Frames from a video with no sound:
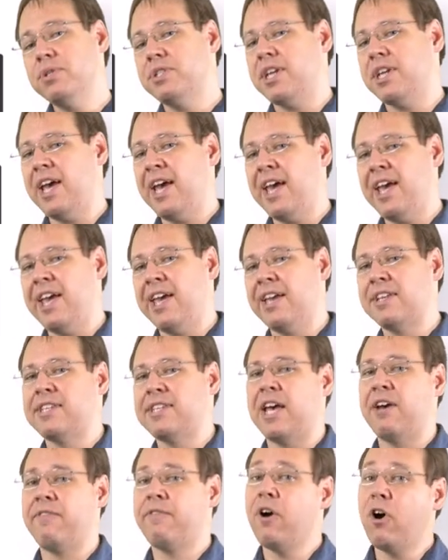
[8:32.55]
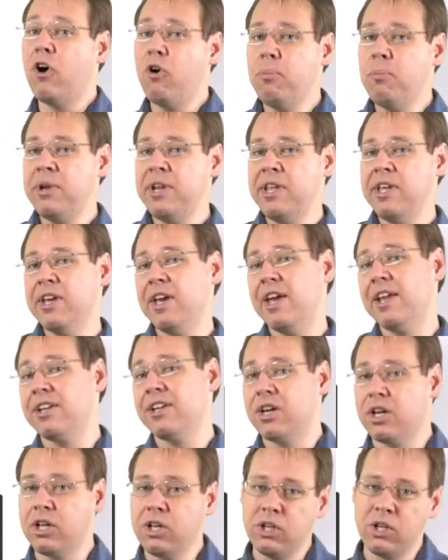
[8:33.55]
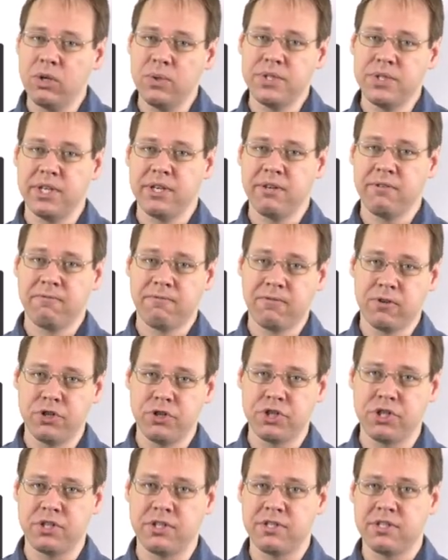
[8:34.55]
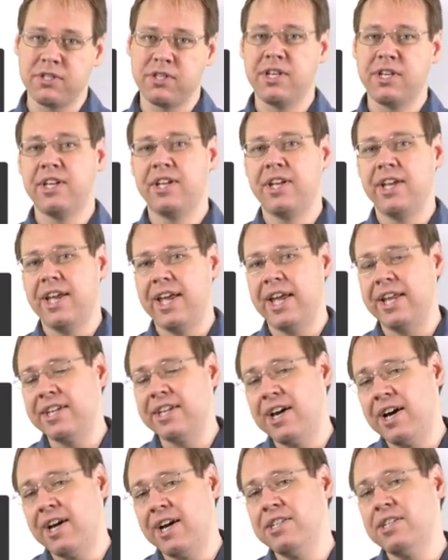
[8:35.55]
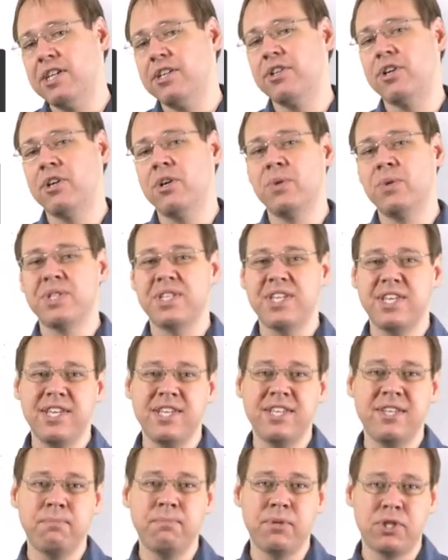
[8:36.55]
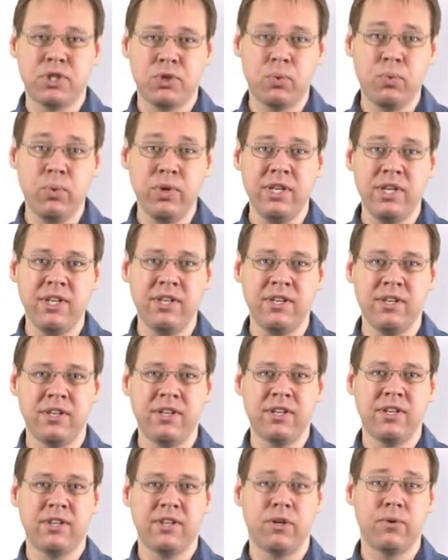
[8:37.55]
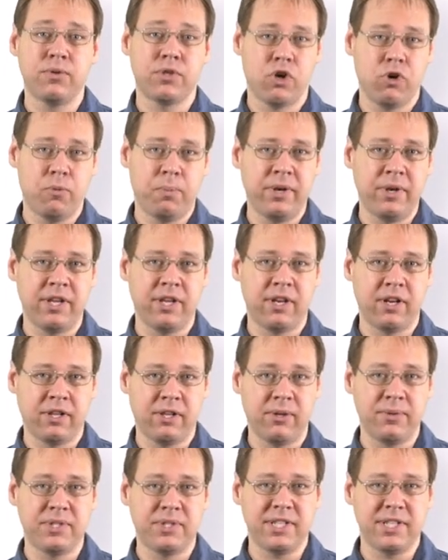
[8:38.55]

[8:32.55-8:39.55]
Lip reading: tags have opening and closing versions, and content goes in between those opening and closing